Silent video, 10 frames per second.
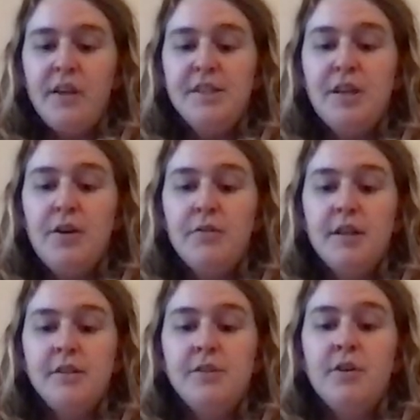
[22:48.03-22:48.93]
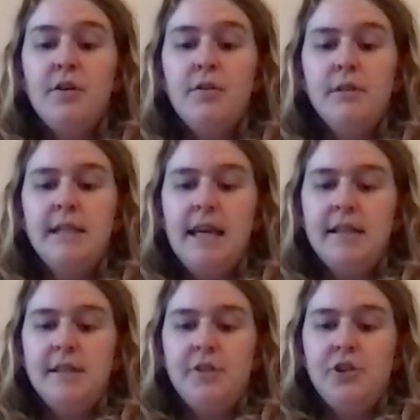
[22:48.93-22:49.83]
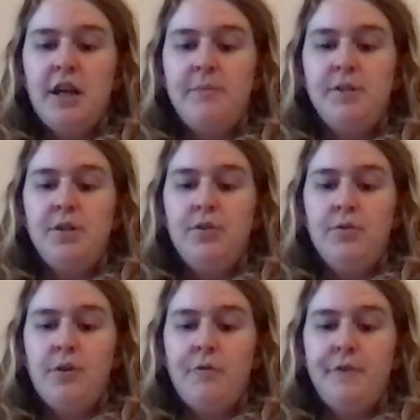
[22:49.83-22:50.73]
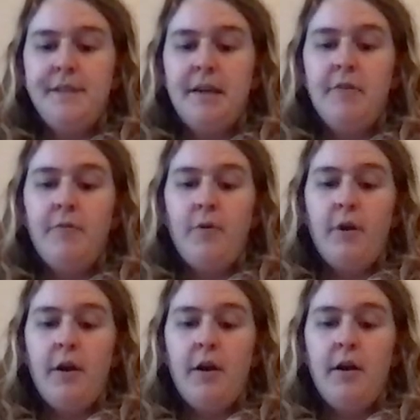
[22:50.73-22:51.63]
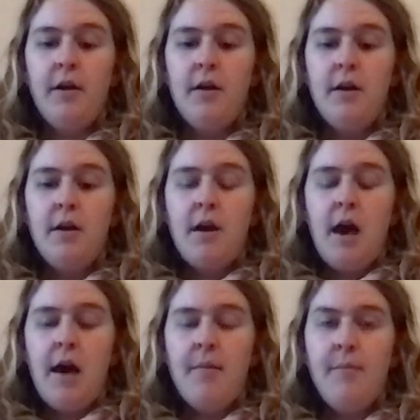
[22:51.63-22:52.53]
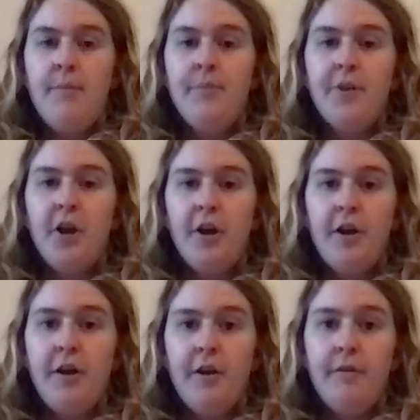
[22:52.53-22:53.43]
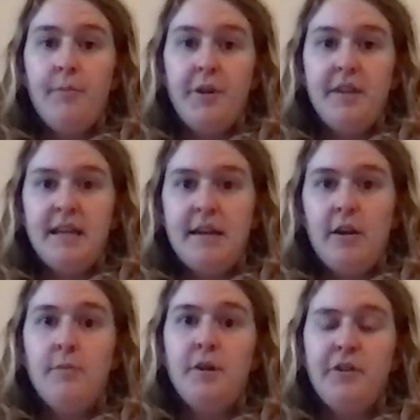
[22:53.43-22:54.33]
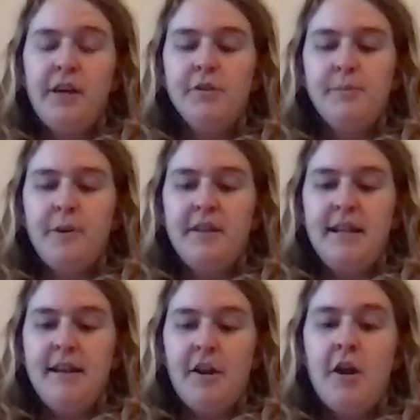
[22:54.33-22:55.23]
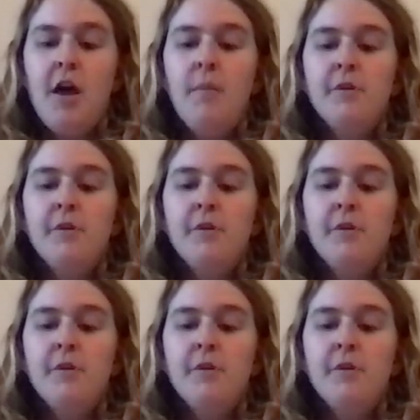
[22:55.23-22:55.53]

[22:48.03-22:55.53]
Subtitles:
Natsuko takes the trip to go visit for her birthday dinner, Midoriko's birthday dinner,